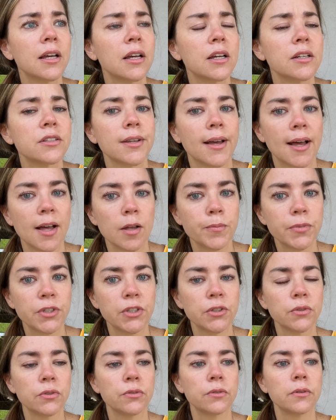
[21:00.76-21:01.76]
to help
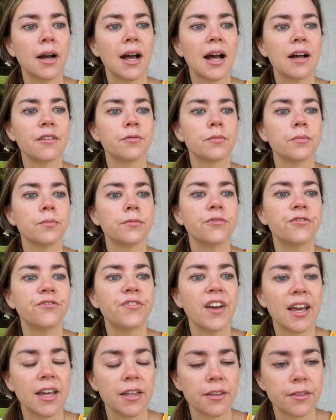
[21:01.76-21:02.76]
you have
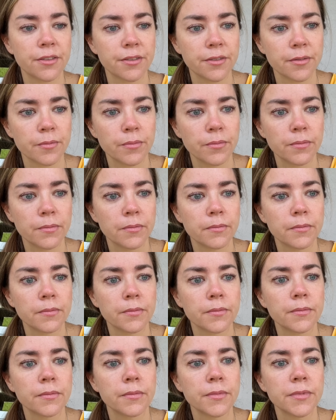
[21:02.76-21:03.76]
faith,
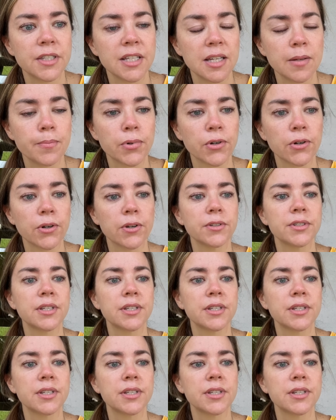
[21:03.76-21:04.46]
deeper